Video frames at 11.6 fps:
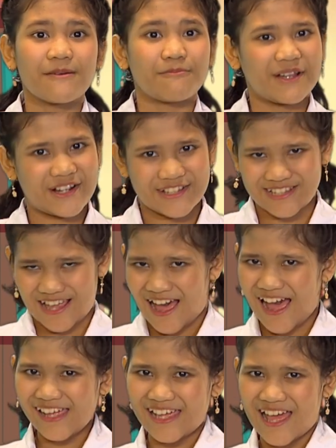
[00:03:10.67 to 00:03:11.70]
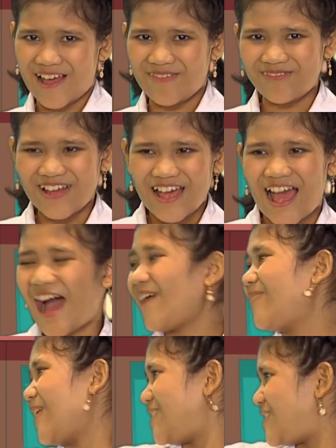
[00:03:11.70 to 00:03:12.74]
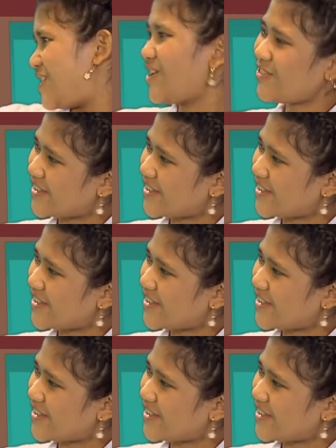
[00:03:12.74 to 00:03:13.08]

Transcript: Because I am. How about you,